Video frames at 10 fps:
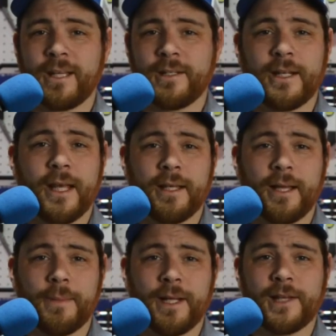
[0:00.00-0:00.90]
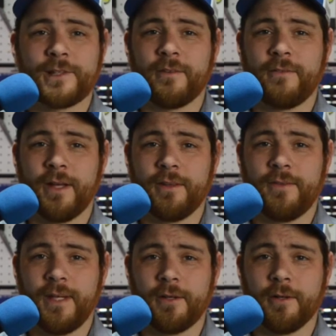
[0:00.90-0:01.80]
Today, the company has unveiled the
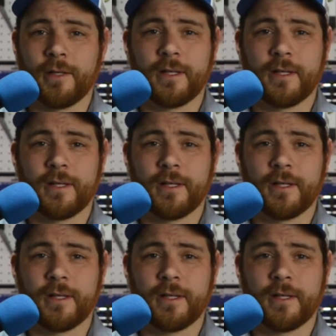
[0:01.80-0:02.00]
vehicle,